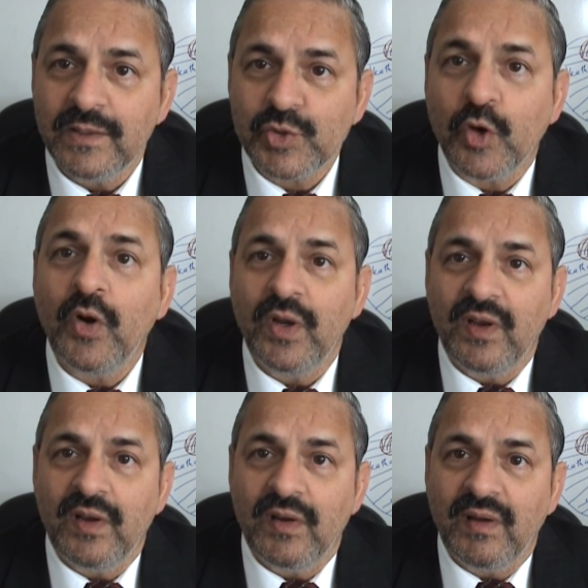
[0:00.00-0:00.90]
So
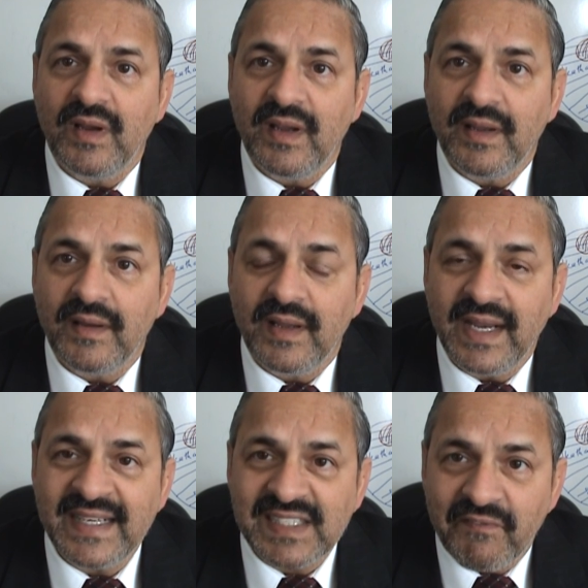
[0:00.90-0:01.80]

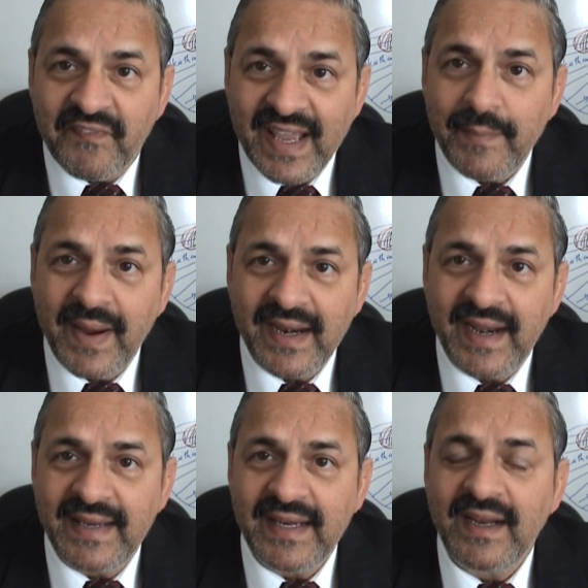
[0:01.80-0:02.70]
it's a very bad
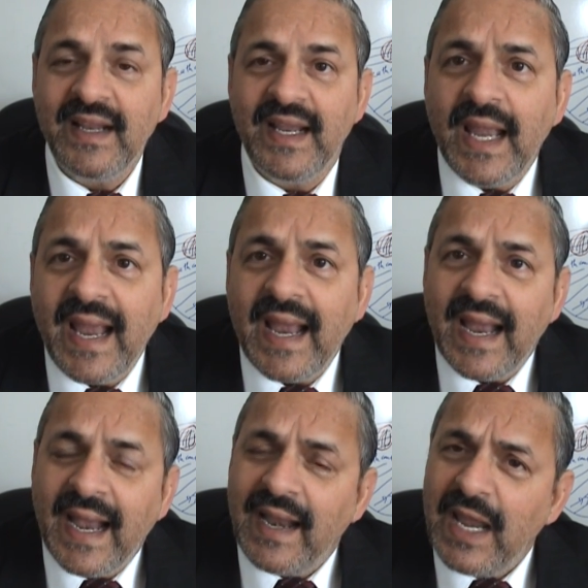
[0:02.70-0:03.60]
idea.
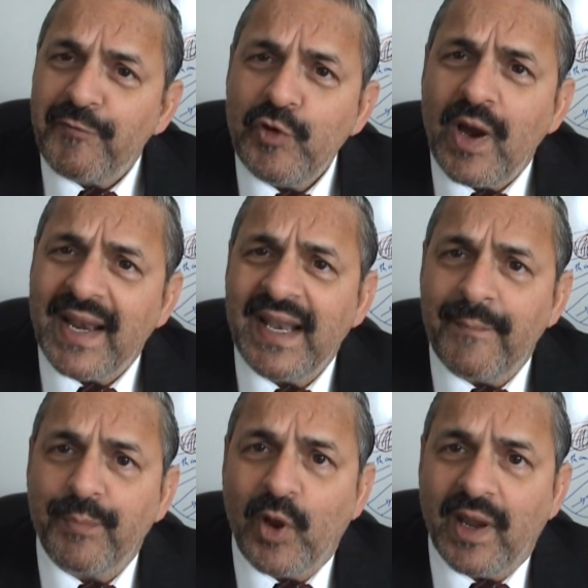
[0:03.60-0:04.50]
If you are an
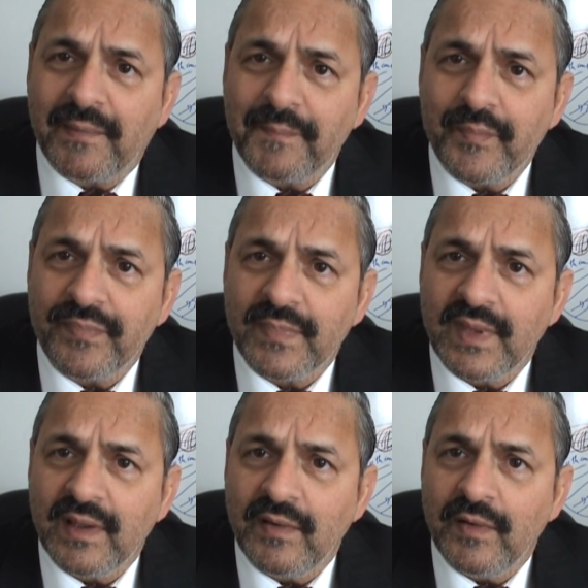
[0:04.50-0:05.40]
employer
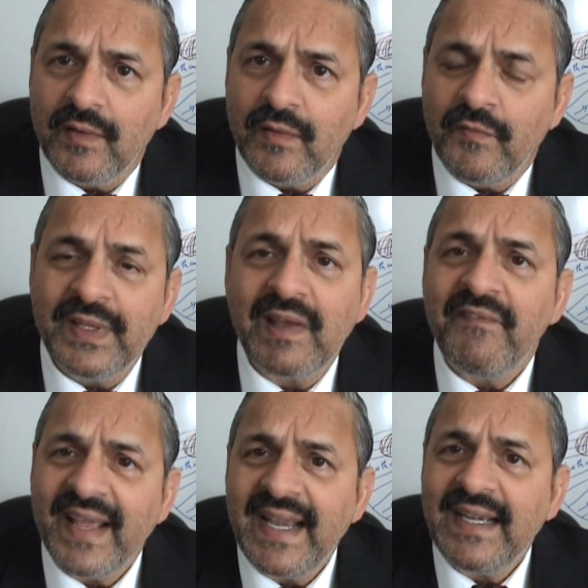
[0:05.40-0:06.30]
with a
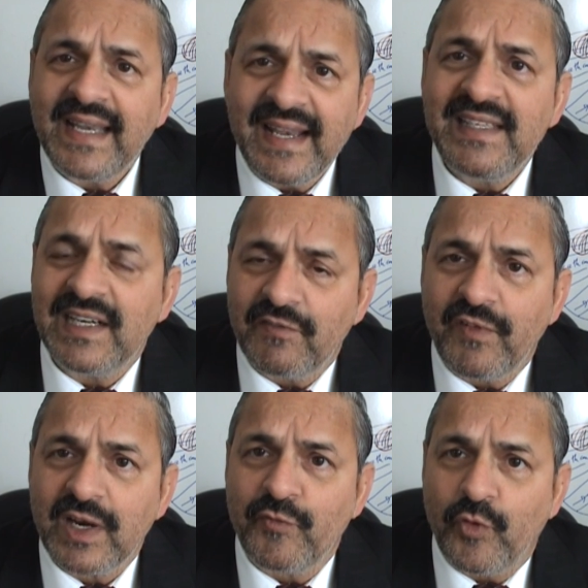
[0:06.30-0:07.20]
very intelligent
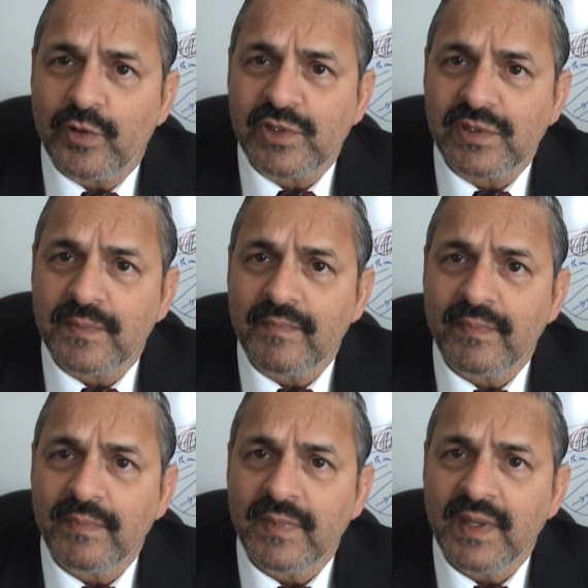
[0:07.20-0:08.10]
workforce
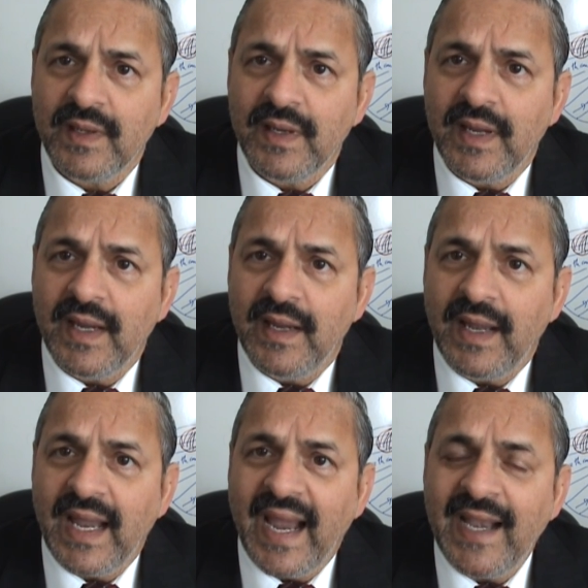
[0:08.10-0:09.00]

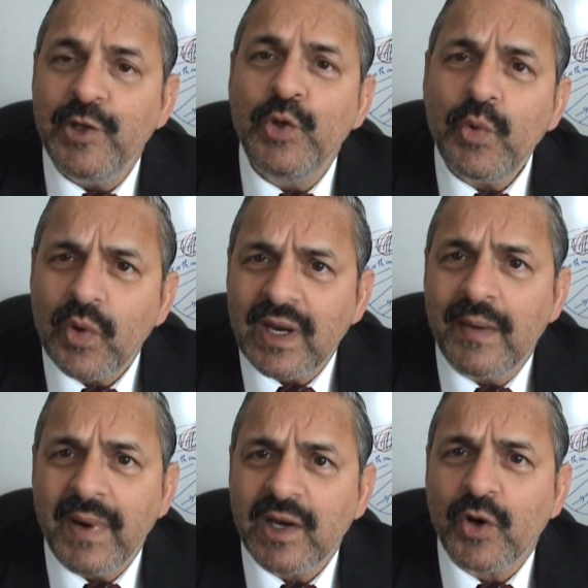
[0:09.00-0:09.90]
and you
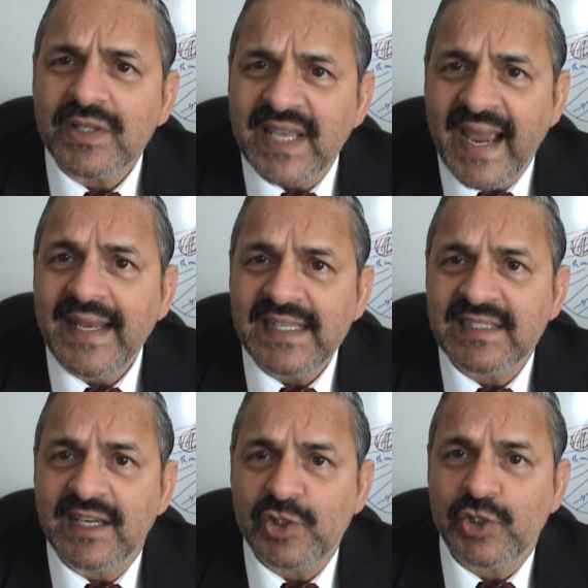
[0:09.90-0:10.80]
come across any
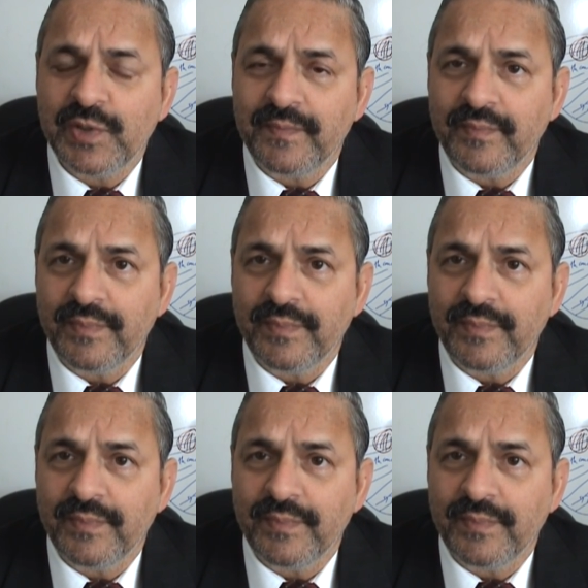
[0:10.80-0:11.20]
such